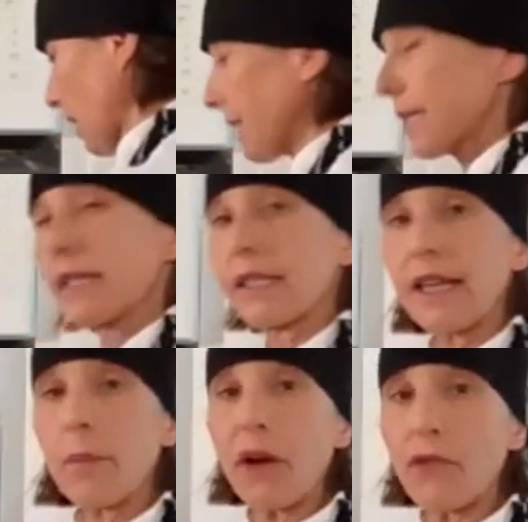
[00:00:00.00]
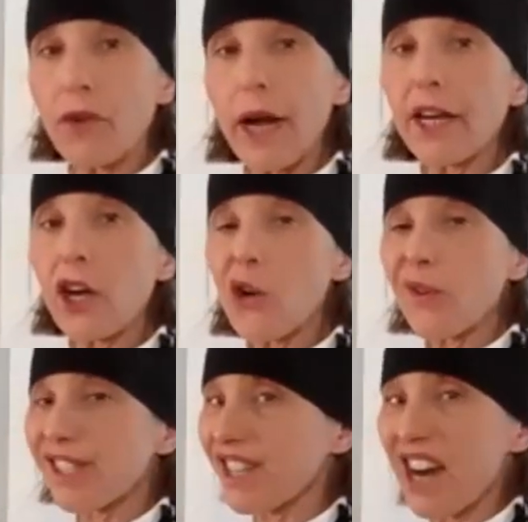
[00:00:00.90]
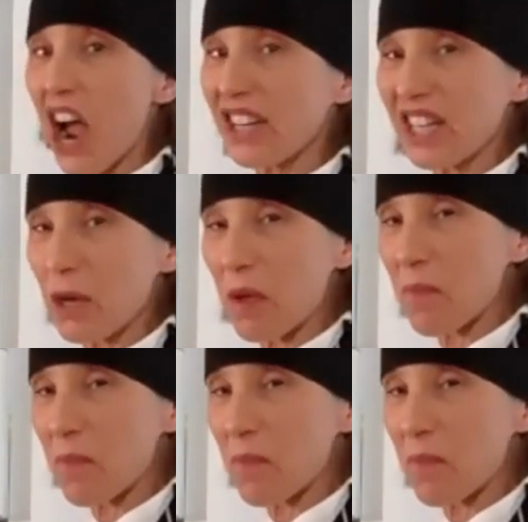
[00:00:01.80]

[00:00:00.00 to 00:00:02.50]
this semifreddo is not going to be